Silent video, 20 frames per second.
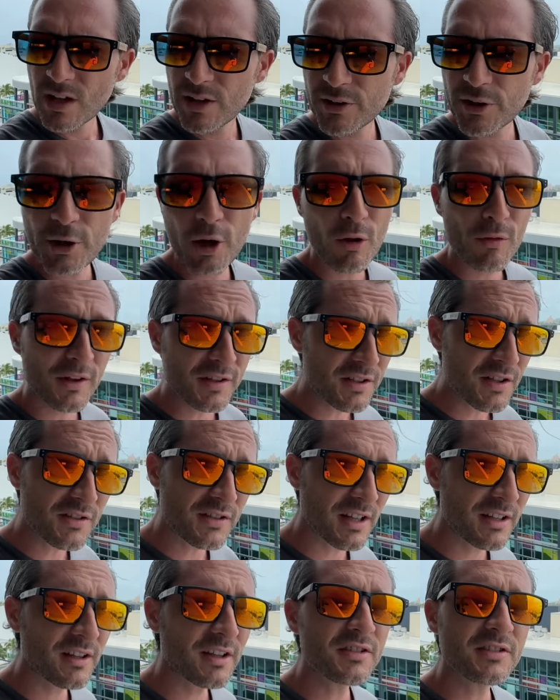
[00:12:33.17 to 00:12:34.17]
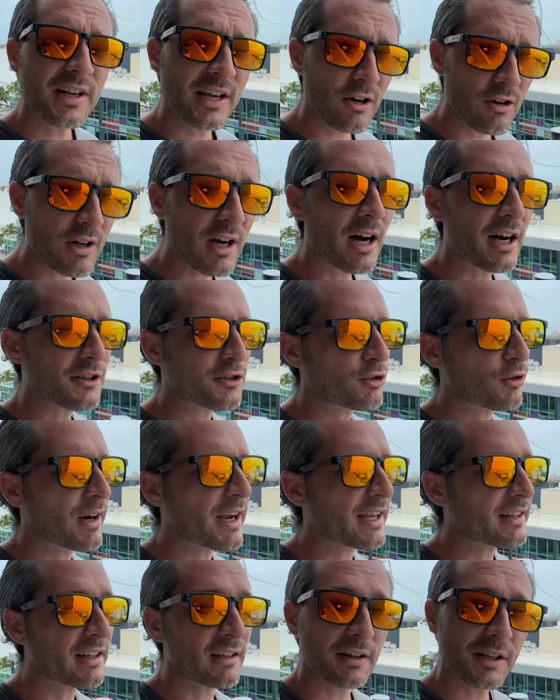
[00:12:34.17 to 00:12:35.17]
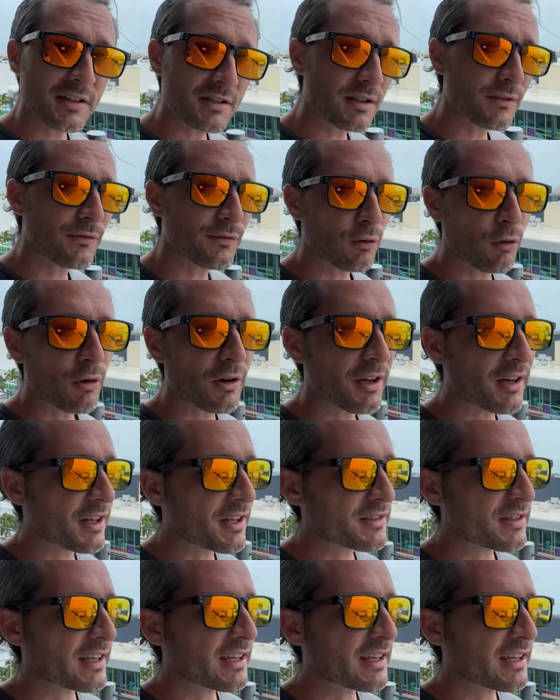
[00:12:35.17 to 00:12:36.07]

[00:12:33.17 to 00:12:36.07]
you know, this is in the sale contract, at least in Florida it is.